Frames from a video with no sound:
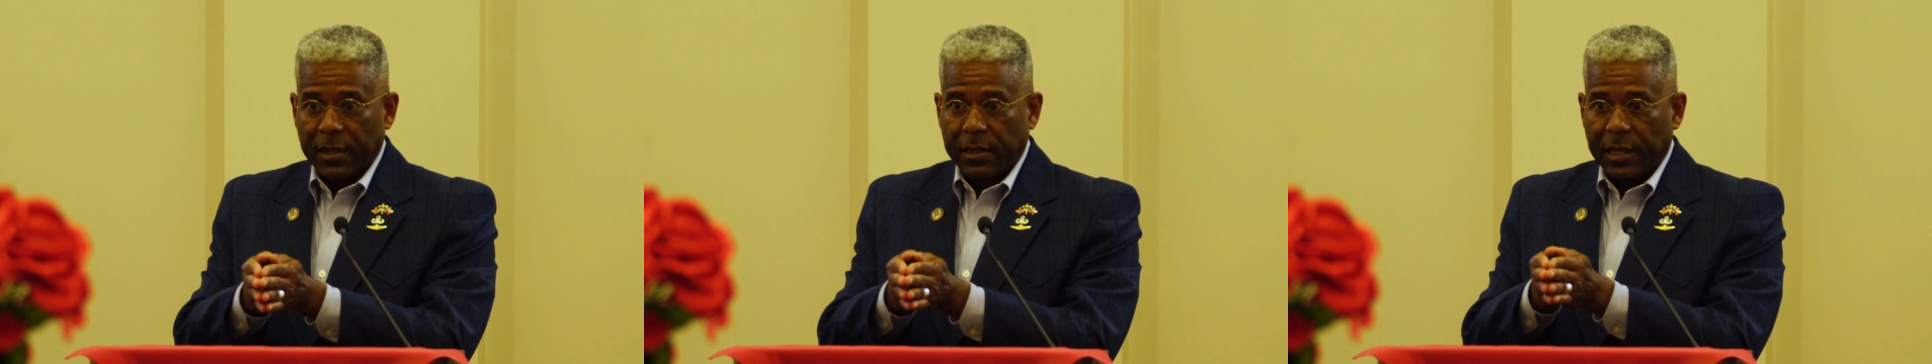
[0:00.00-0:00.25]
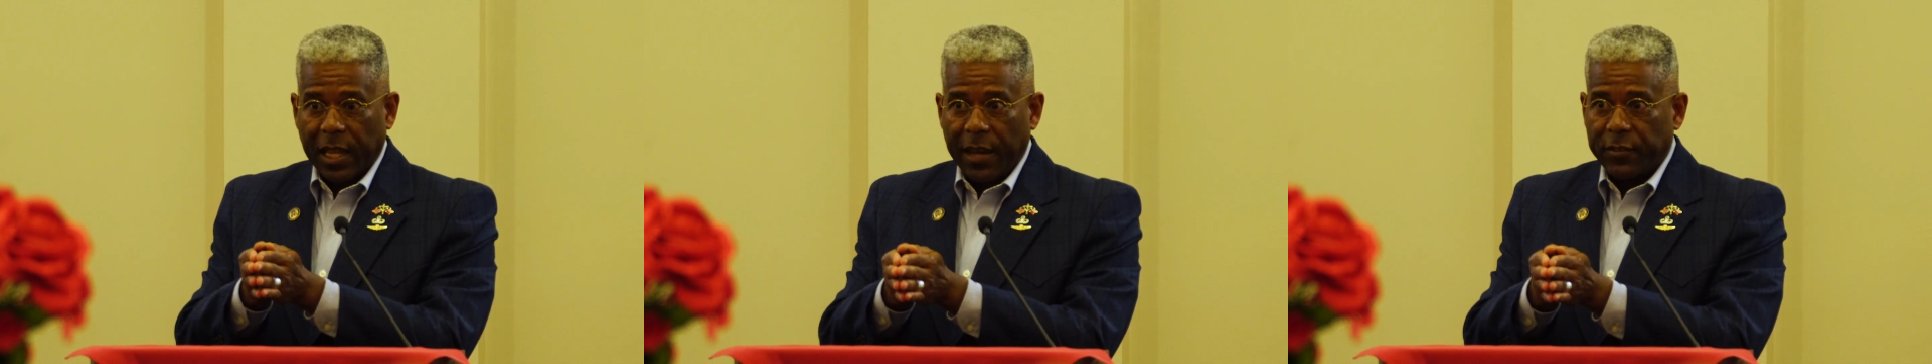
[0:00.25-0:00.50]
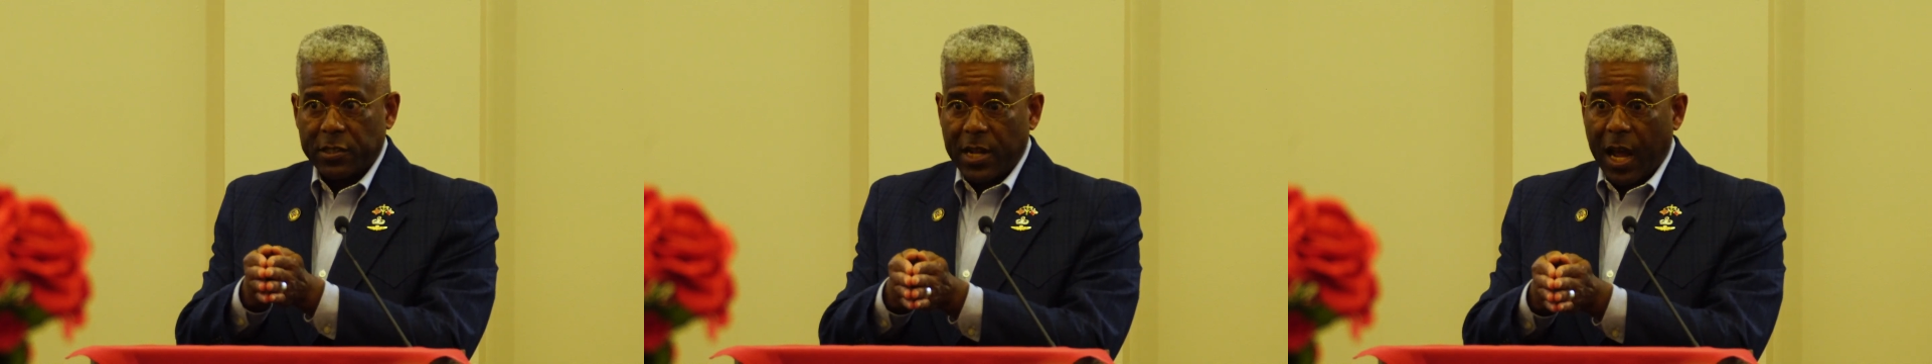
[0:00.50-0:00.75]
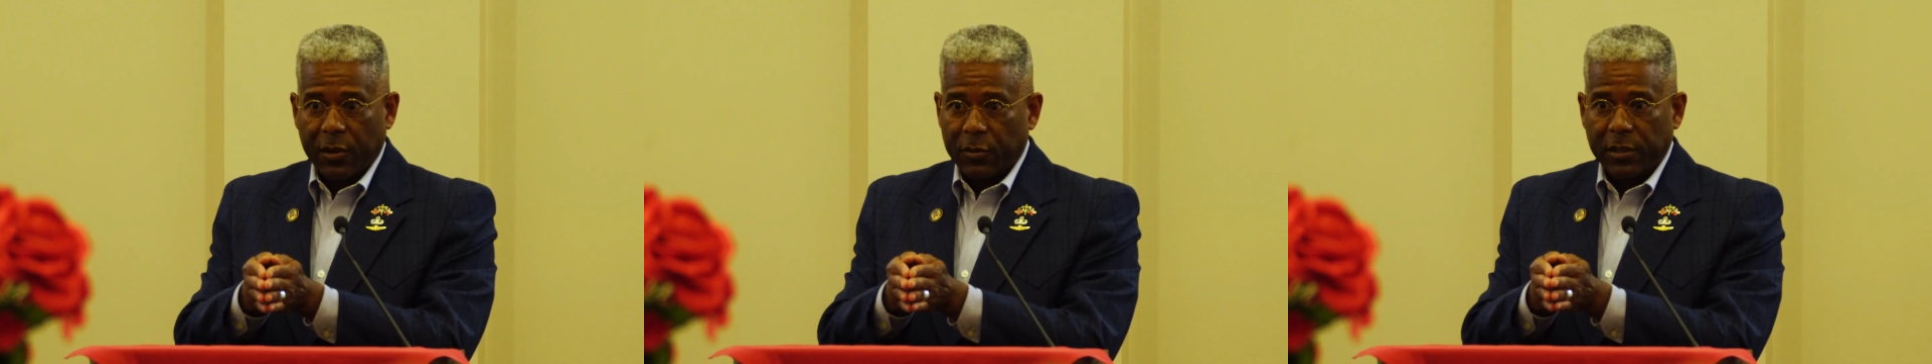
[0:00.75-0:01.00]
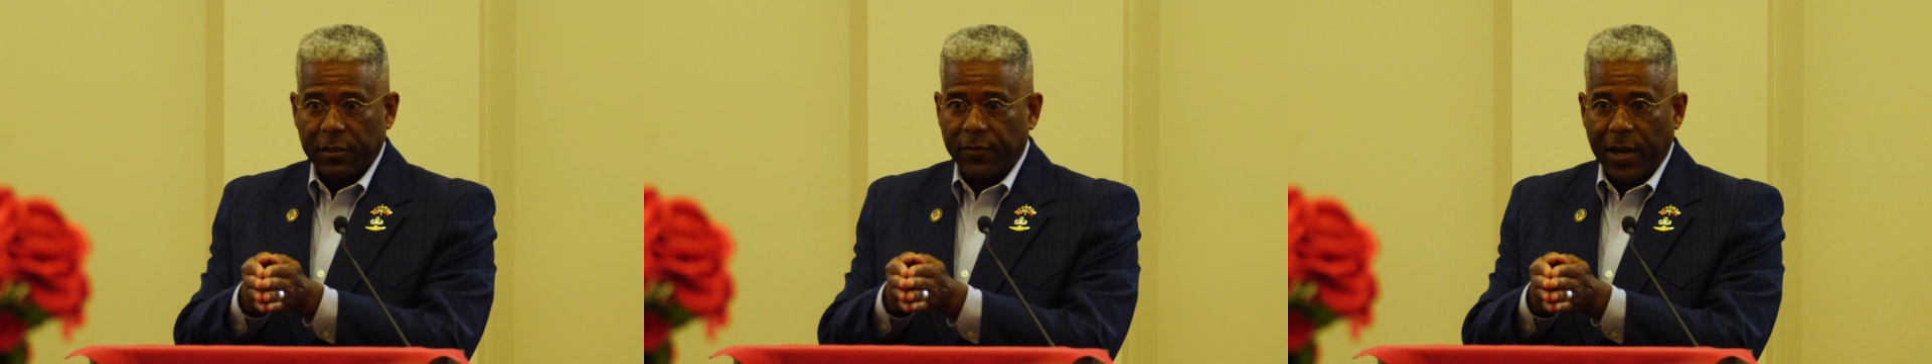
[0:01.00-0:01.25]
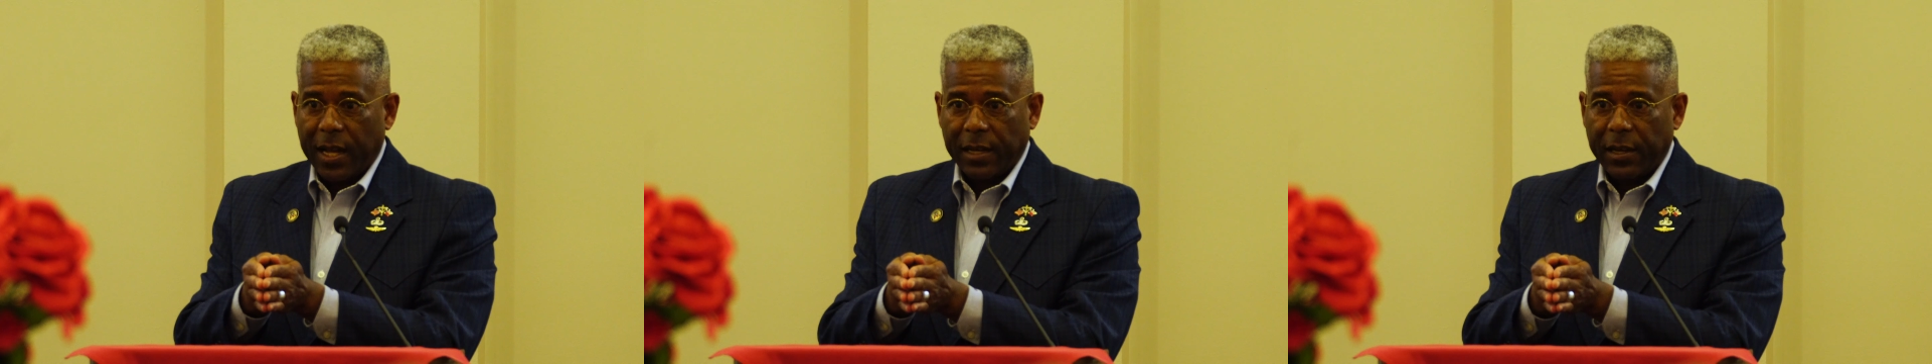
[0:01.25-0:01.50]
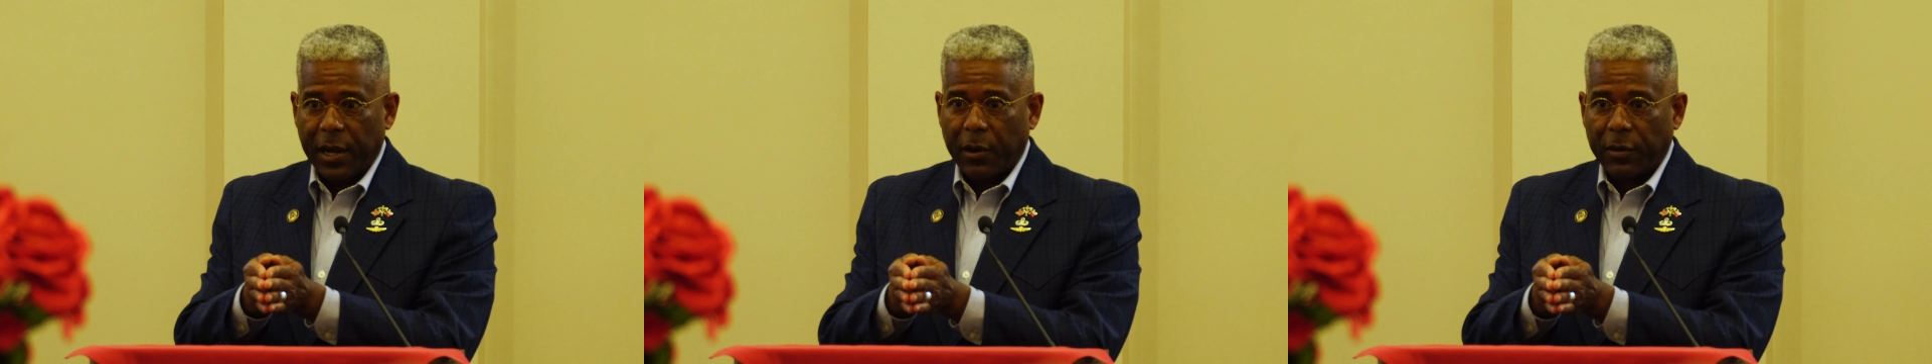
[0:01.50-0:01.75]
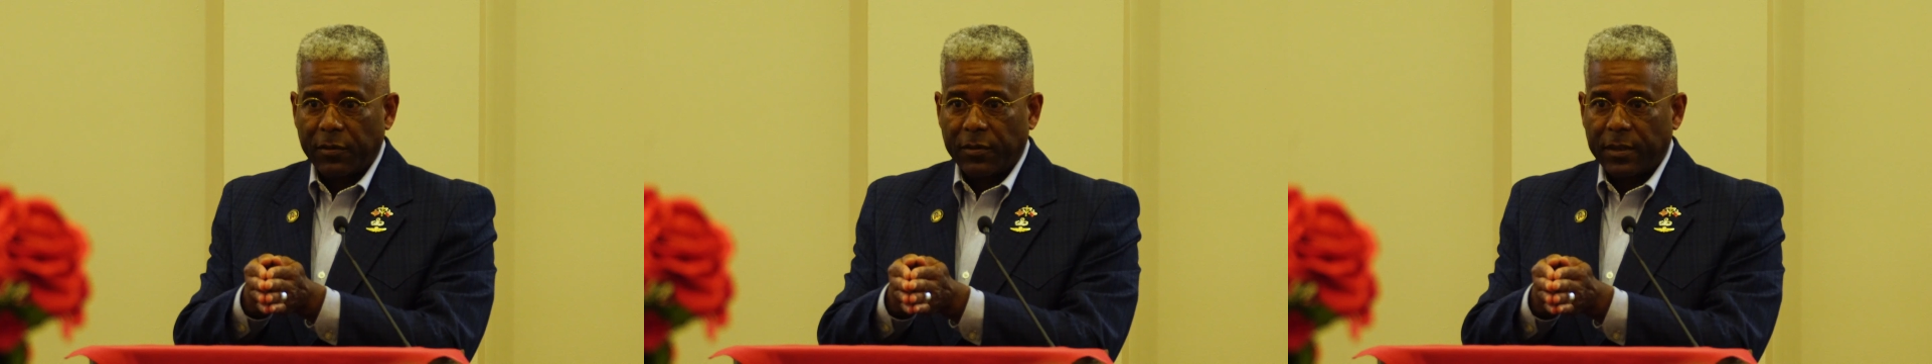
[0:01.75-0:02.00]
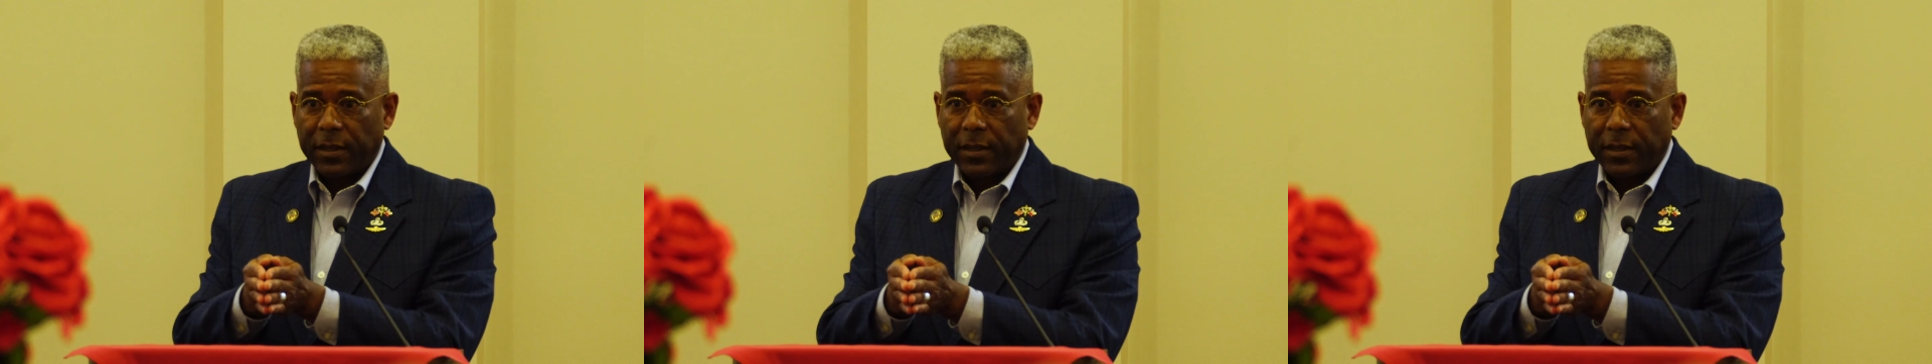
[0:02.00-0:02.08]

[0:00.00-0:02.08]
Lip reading: The left is not going to define the narrative.